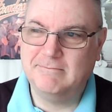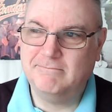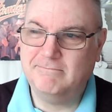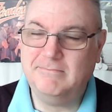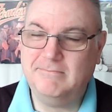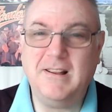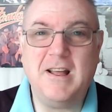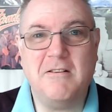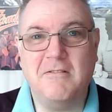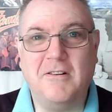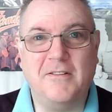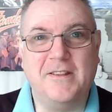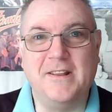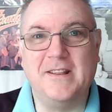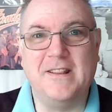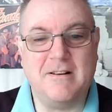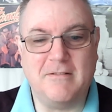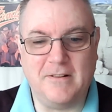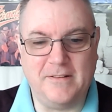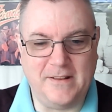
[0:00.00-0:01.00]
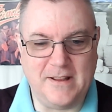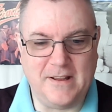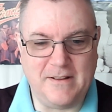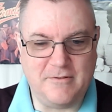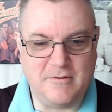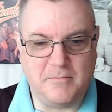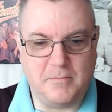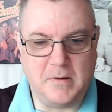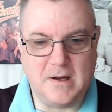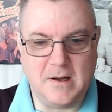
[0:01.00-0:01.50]
No, I think they're on level
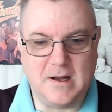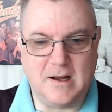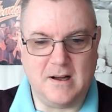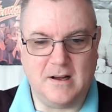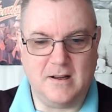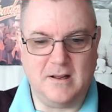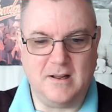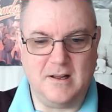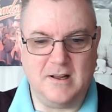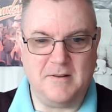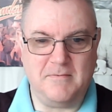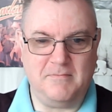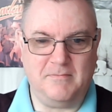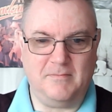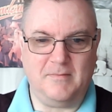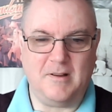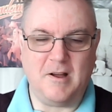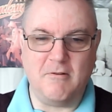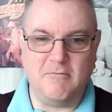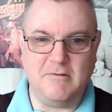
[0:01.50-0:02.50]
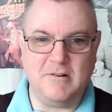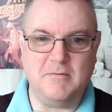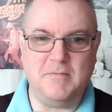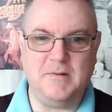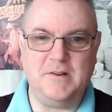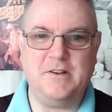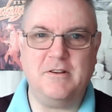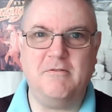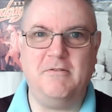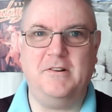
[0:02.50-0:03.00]
par. I will be
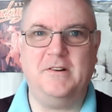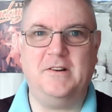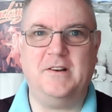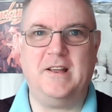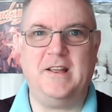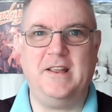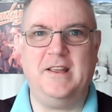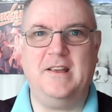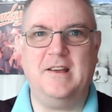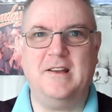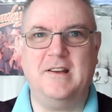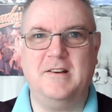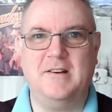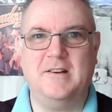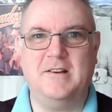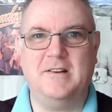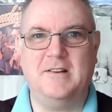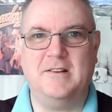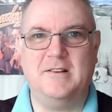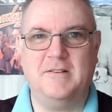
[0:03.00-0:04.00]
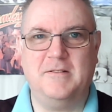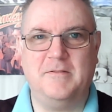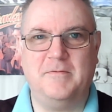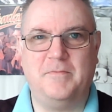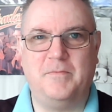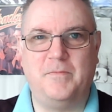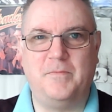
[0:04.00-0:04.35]
doing a